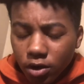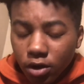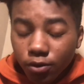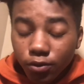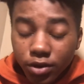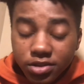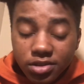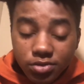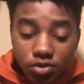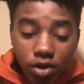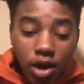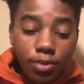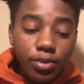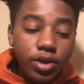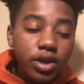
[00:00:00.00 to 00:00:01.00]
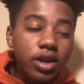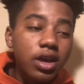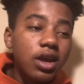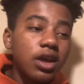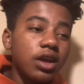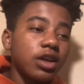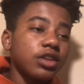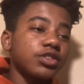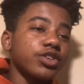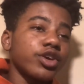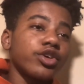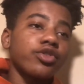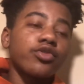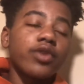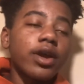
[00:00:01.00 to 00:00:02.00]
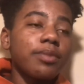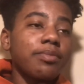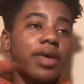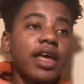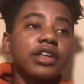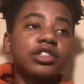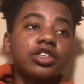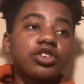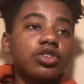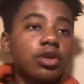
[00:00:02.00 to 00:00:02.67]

um, red subscribe button. It'll turn gray magic,